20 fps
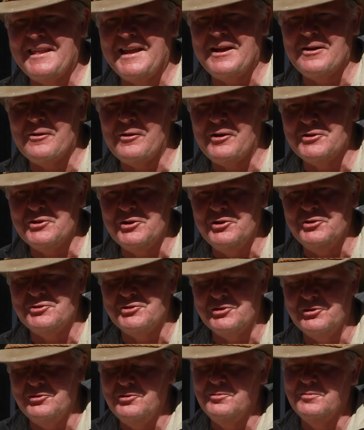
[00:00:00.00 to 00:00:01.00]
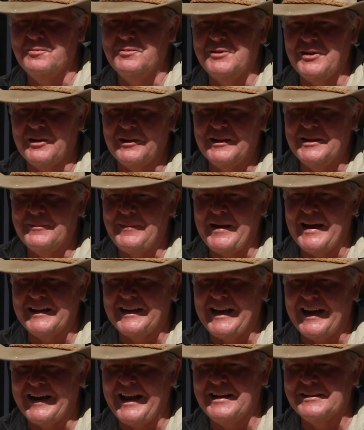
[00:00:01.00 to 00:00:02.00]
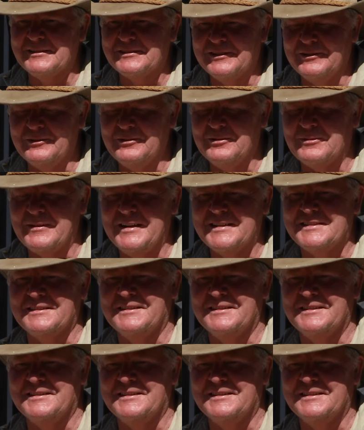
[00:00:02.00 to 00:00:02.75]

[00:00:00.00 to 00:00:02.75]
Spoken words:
there on YouTube, jolly about cutouts and all the rest